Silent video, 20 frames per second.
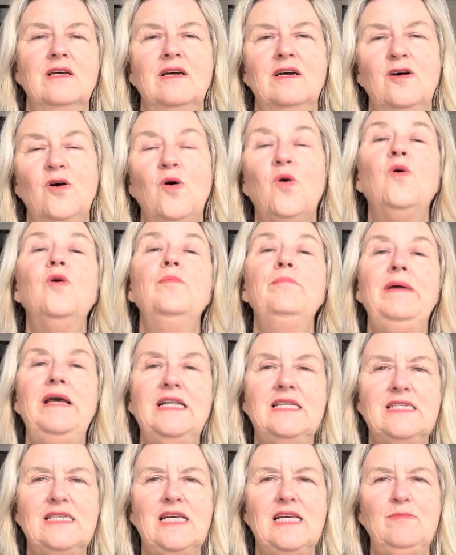all
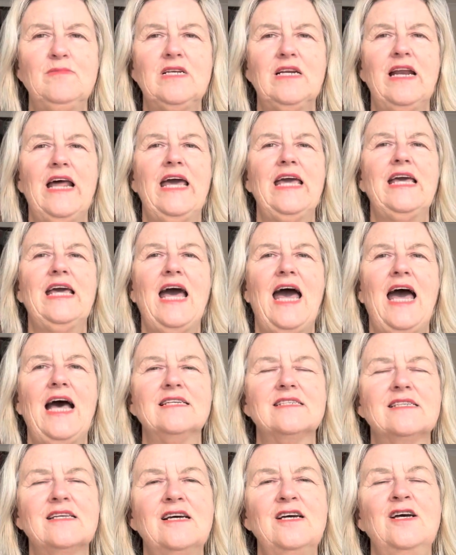men seem to like
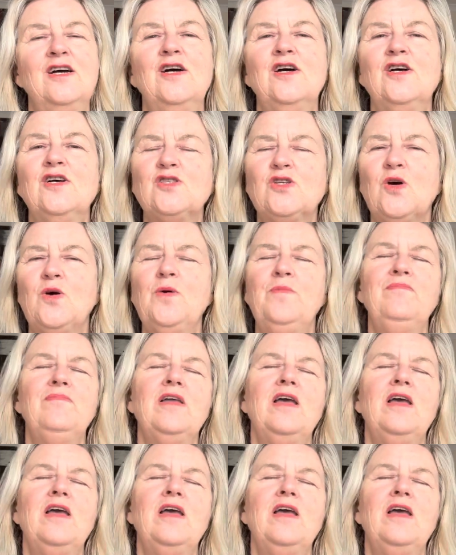cars. So,